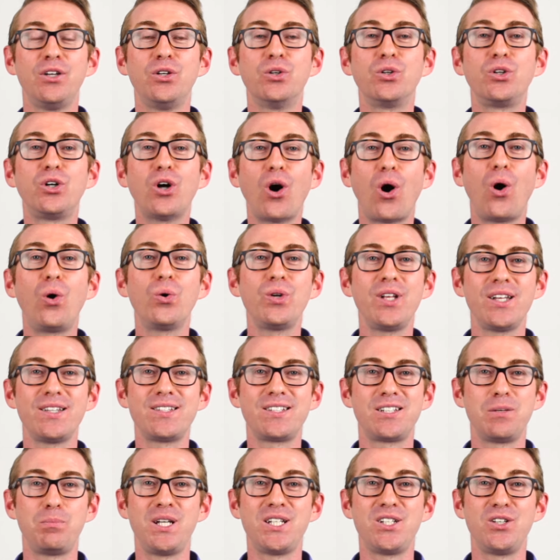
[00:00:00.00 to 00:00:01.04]
Your goal
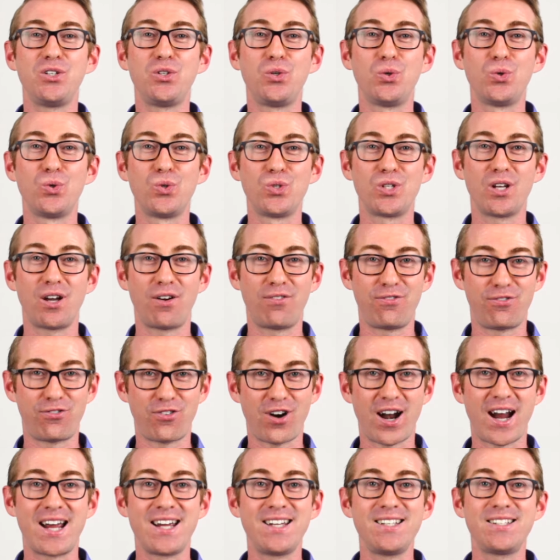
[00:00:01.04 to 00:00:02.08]
needs to be to use a
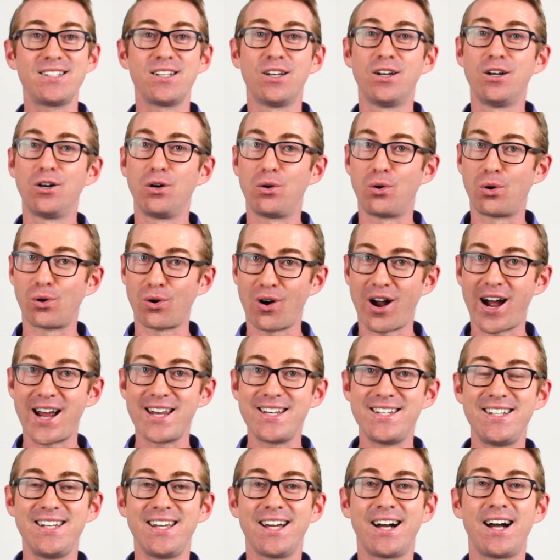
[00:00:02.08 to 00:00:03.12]
phrase or
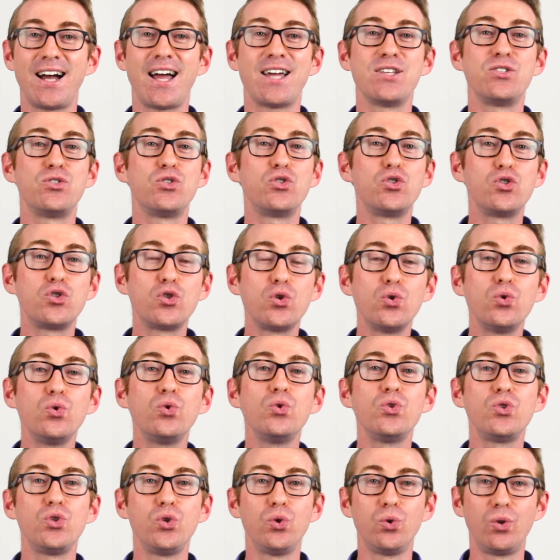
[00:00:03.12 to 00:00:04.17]
idea as
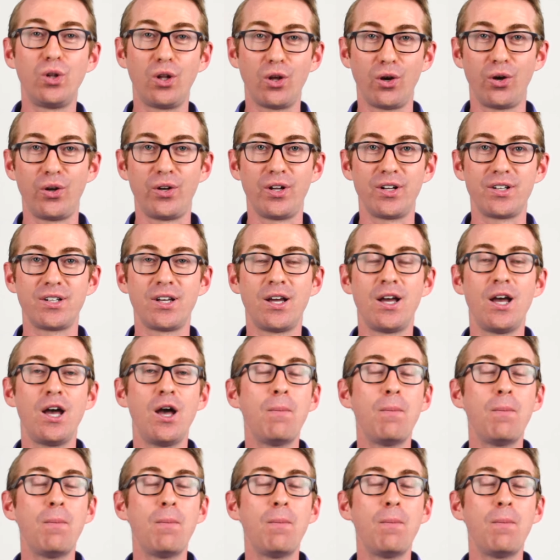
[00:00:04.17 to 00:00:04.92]
soon as you learn it.